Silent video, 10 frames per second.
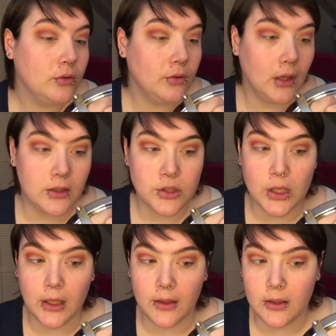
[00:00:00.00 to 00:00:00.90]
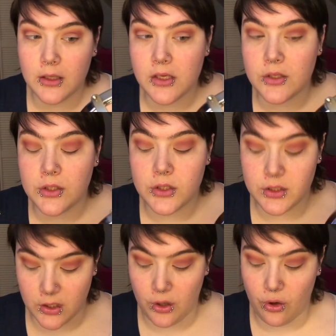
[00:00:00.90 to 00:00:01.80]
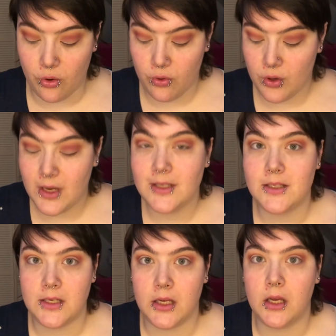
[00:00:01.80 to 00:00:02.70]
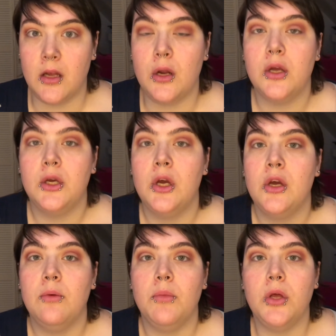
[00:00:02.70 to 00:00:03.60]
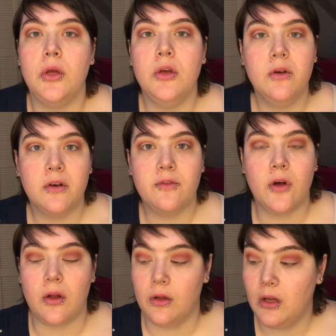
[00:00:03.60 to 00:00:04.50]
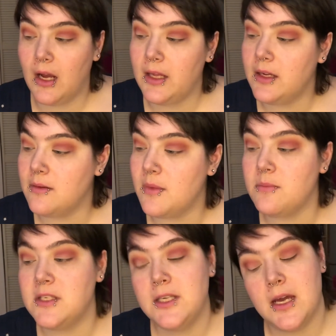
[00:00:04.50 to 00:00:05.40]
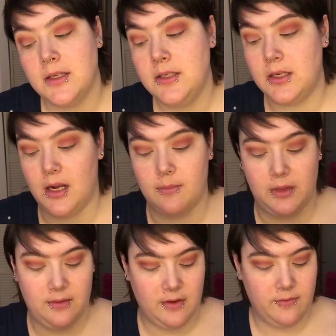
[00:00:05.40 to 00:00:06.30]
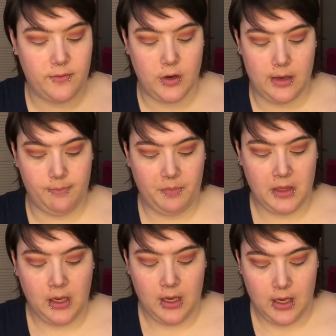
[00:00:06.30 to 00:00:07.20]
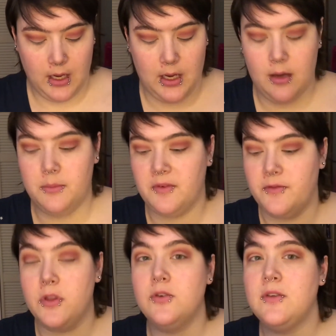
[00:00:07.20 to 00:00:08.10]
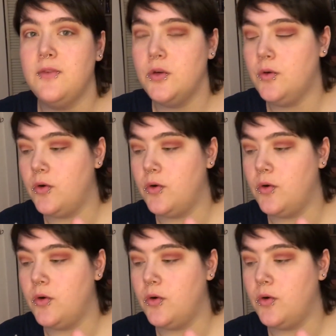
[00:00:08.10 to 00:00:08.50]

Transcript: That shade is so stinking beautiful. I am obsessed. I'm living for it. For those of you who